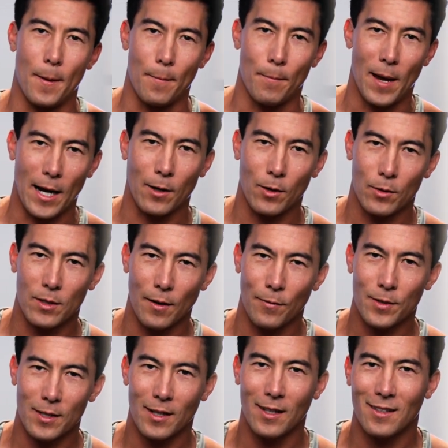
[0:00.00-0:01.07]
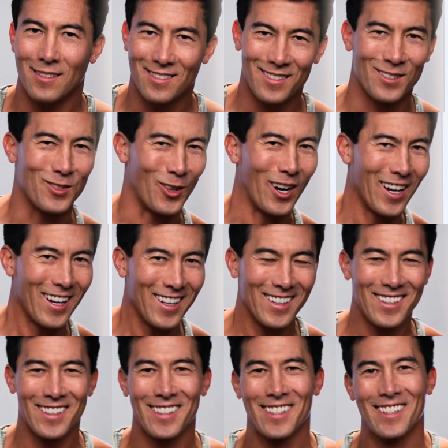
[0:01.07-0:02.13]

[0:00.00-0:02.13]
macro deficit, right?